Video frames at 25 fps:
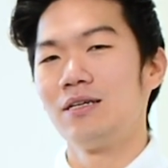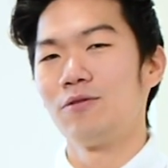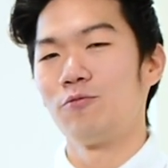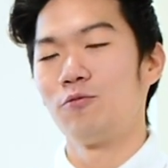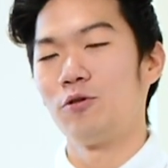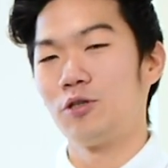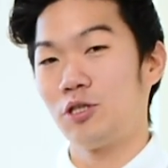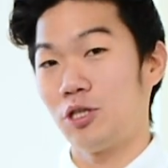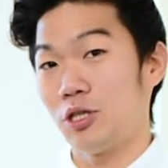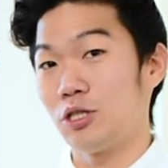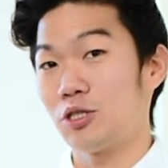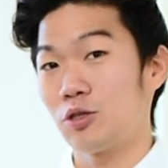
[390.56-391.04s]

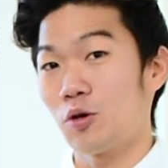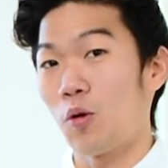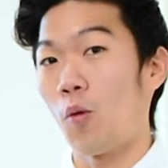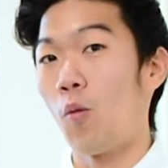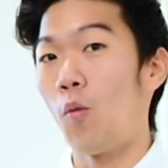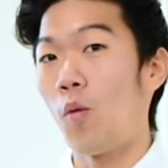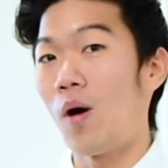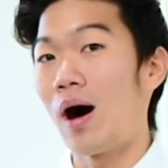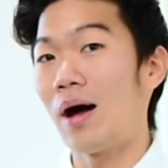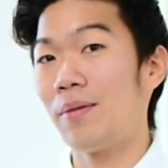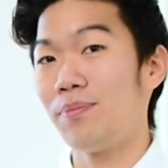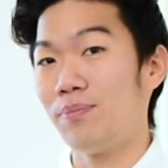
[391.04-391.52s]
which is
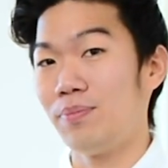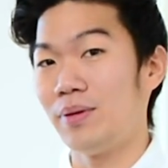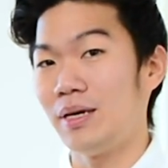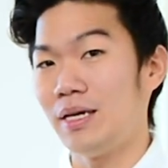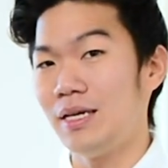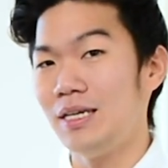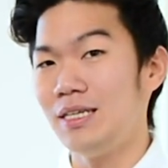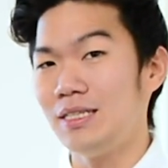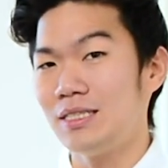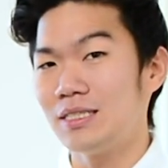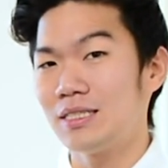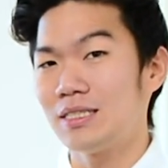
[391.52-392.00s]
1
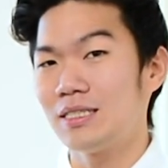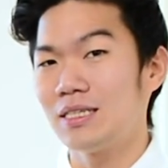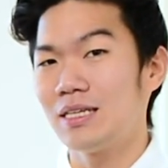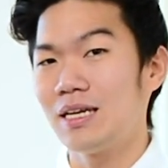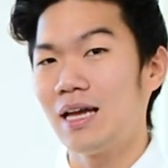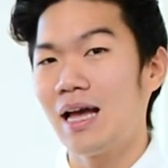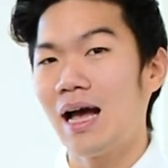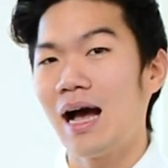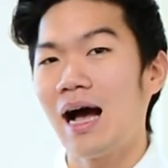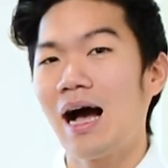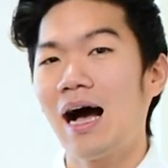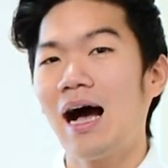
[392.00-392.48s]
beat,
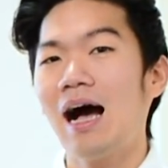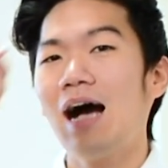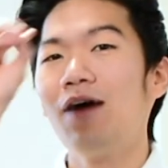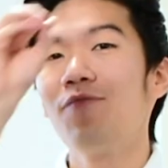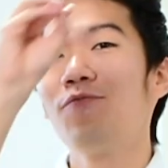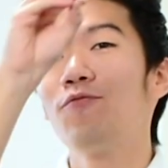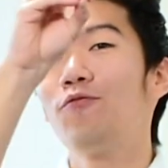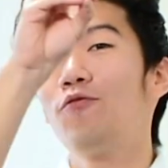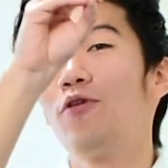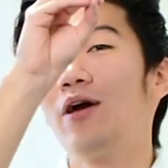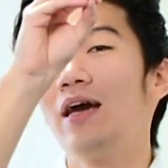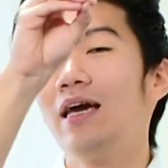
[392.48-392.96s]

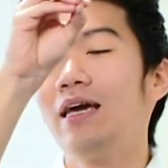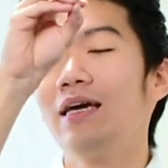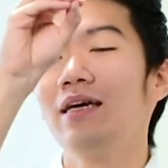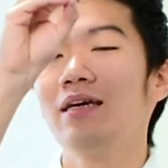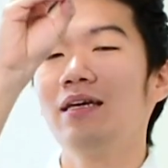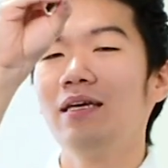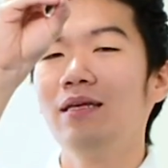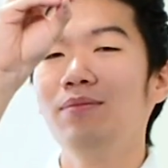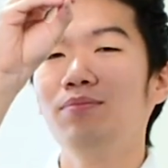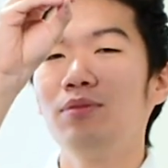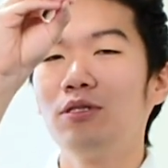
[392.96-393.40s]
halfway in